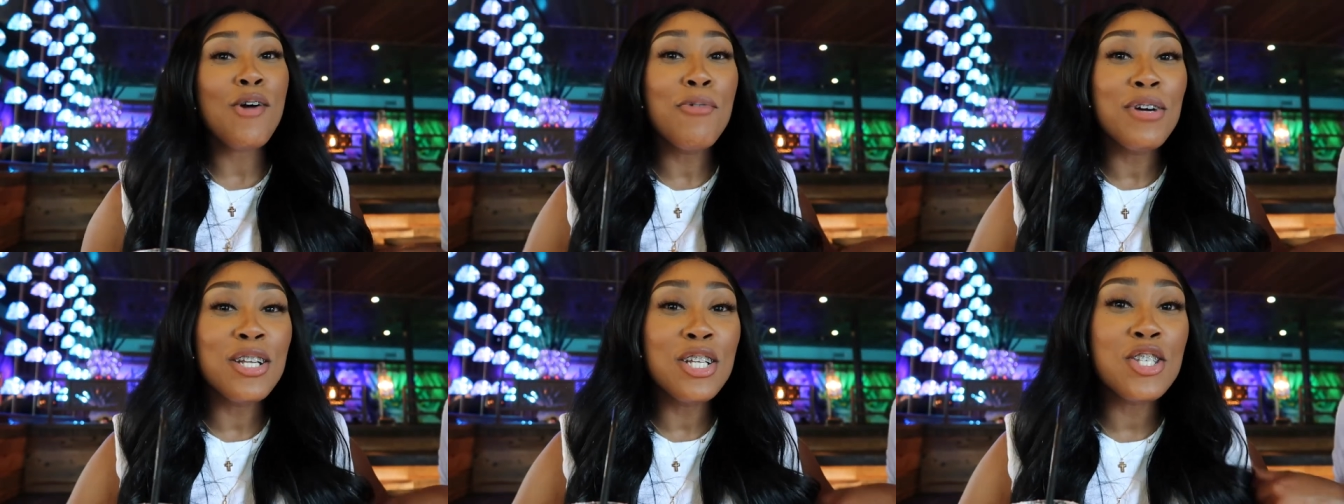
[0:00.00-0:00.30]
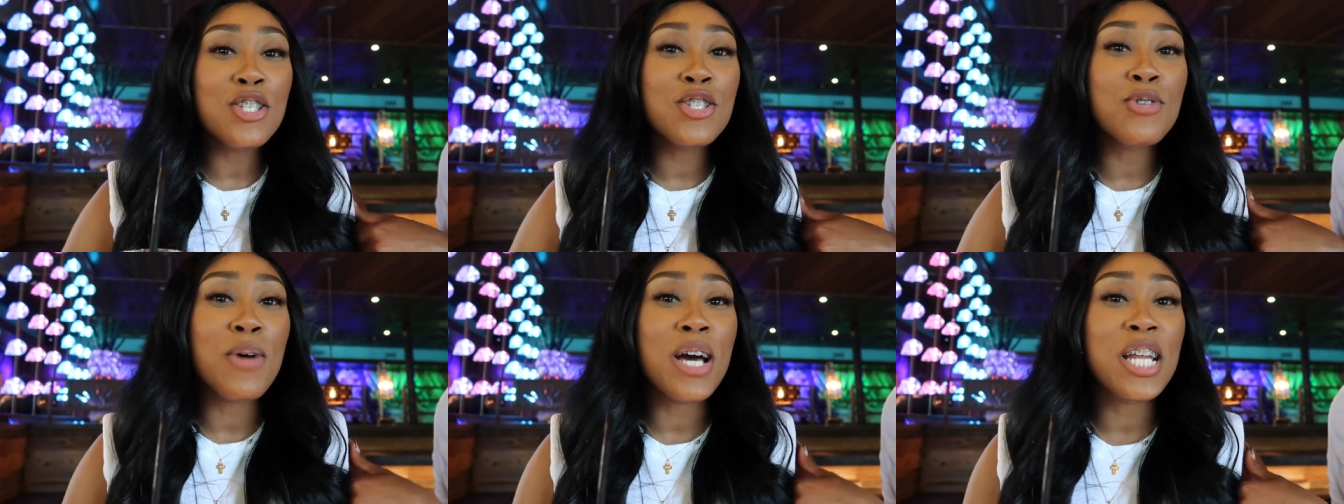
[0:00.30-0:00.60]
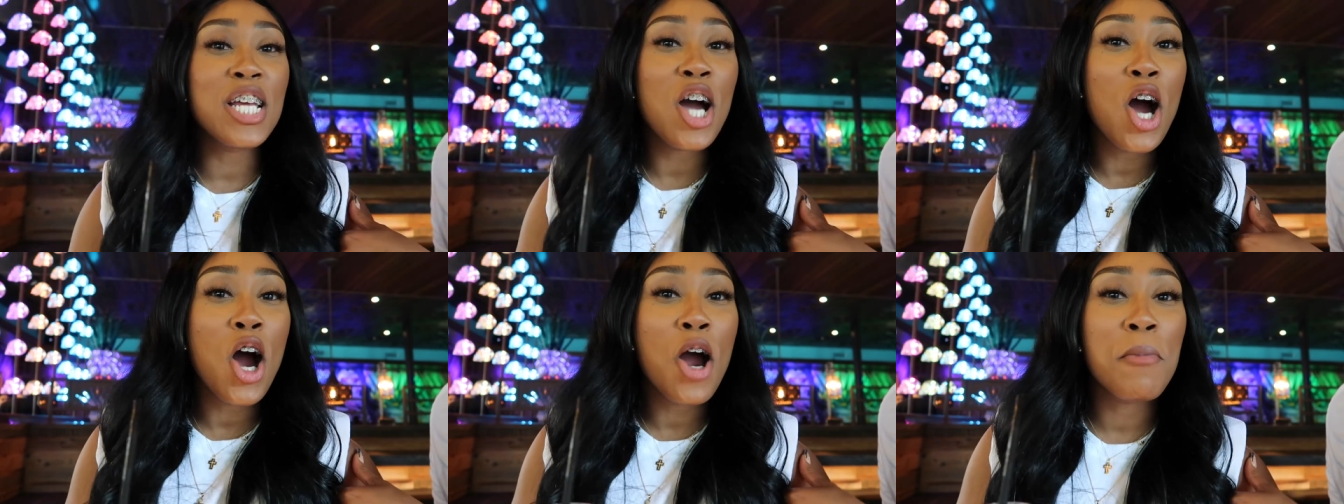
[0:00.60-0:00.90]
with the
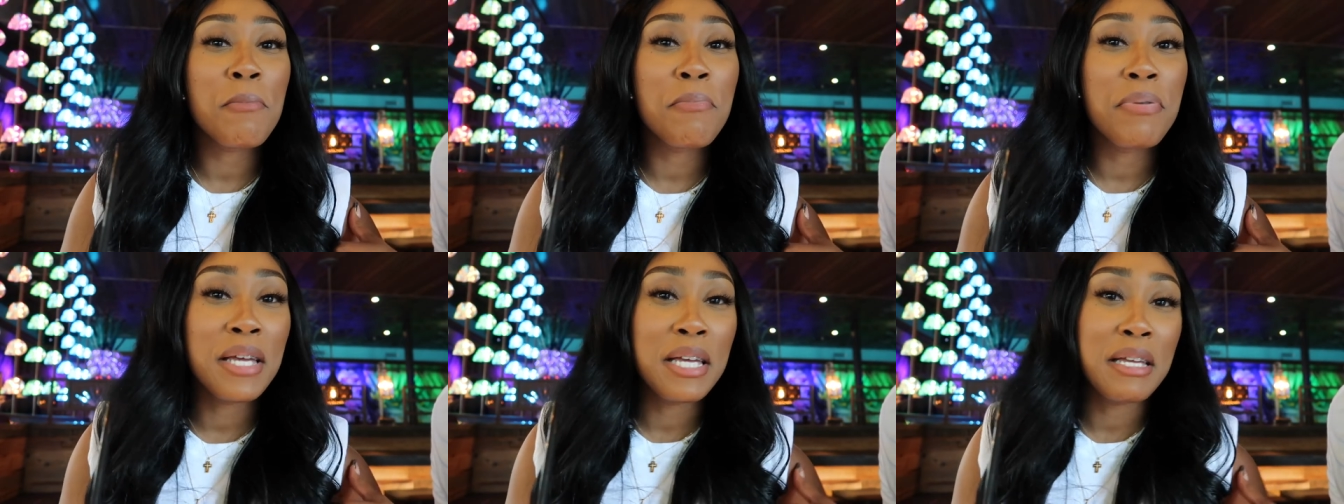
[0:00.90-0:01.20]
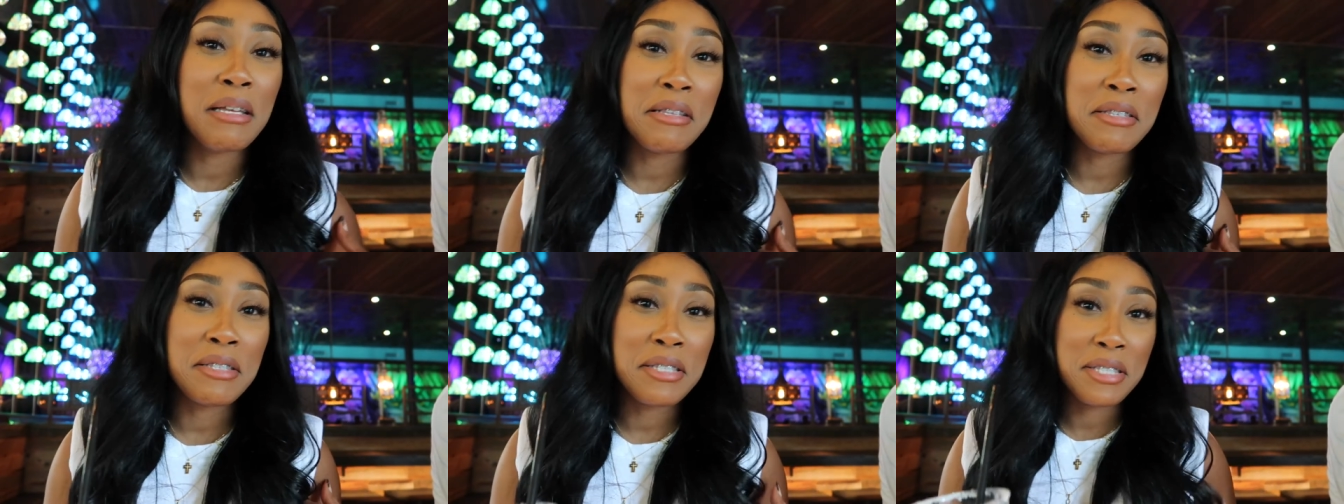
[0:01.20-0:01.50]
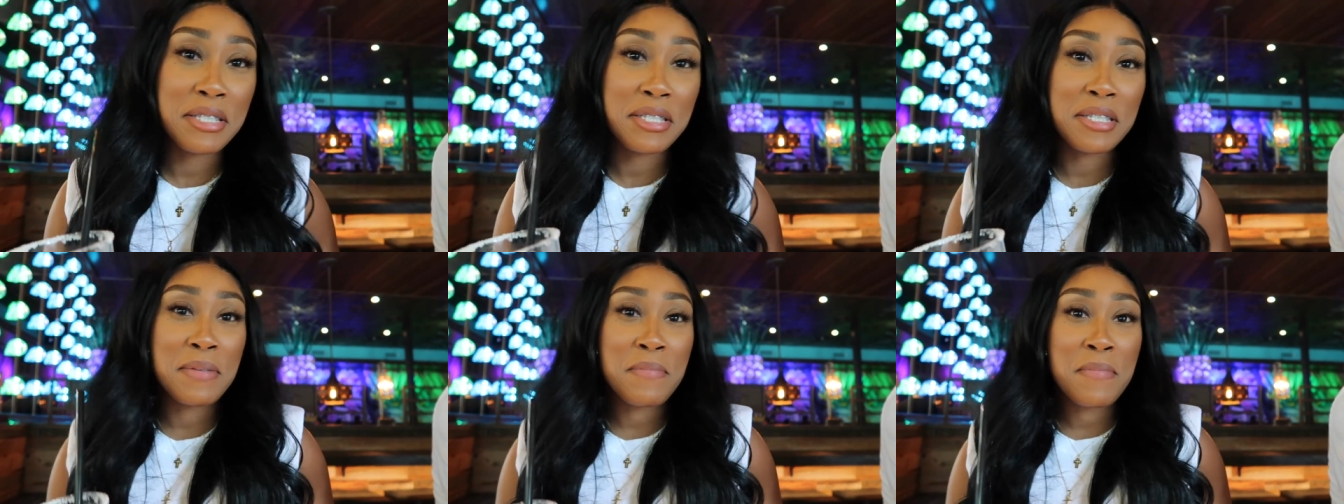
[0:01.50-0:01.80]
sweaty armpits,
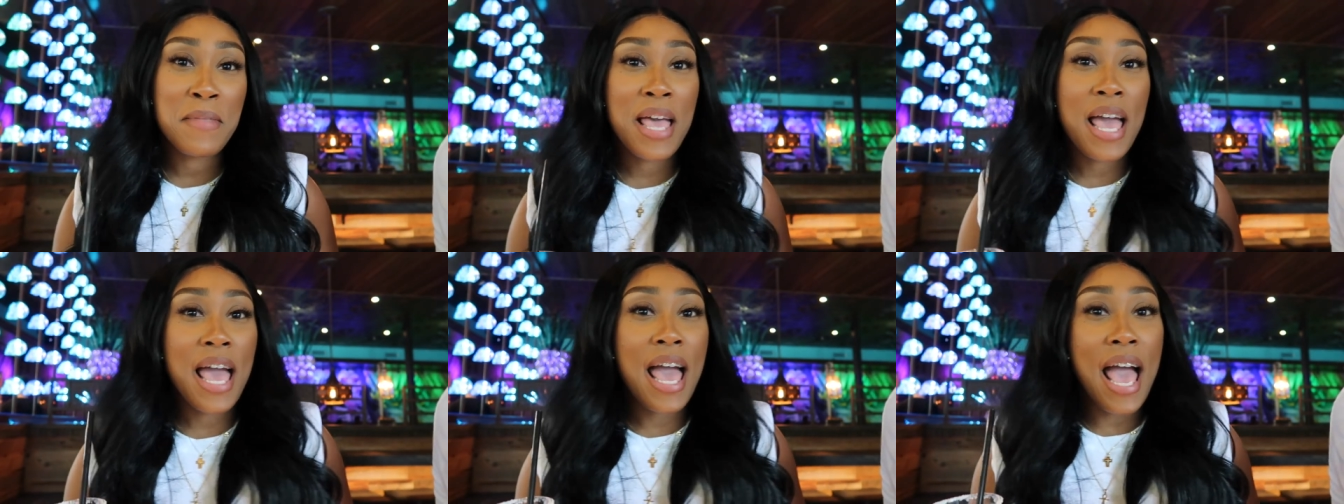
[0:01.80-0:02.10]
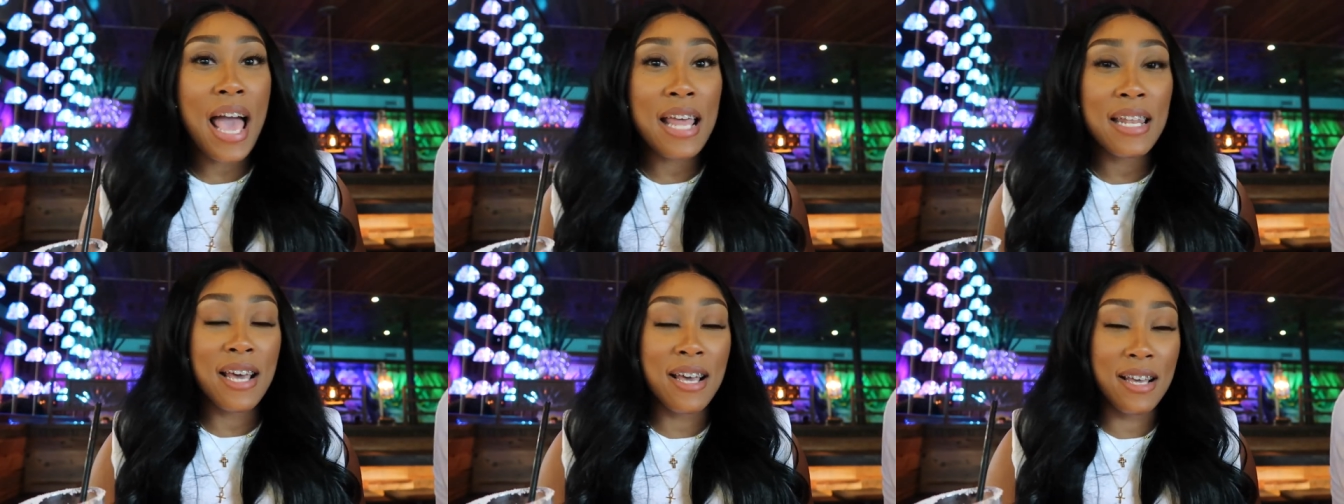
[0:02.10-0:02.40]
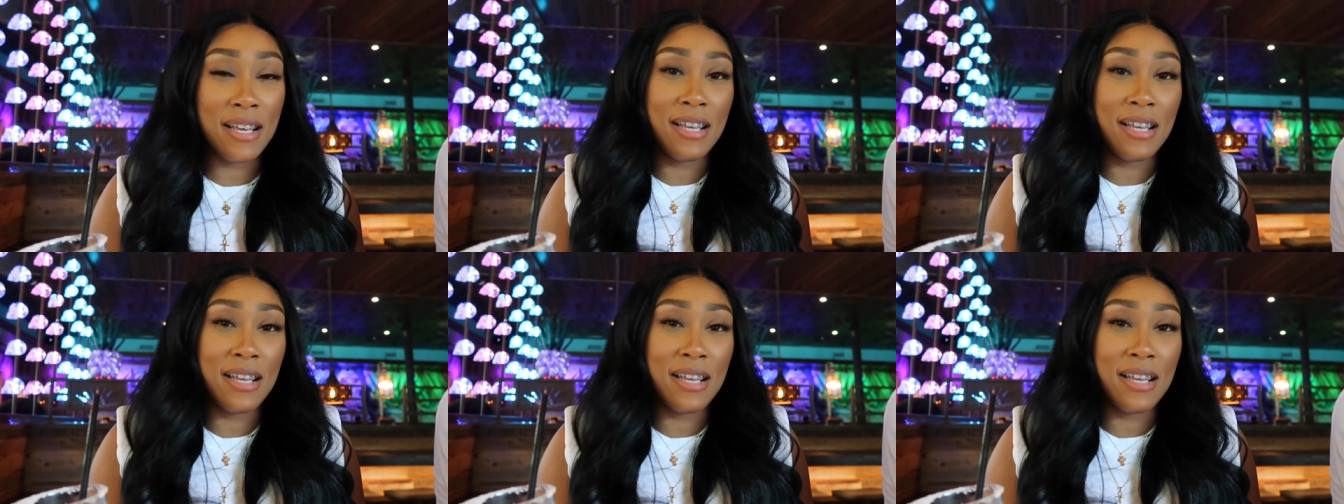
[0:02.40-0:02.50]
and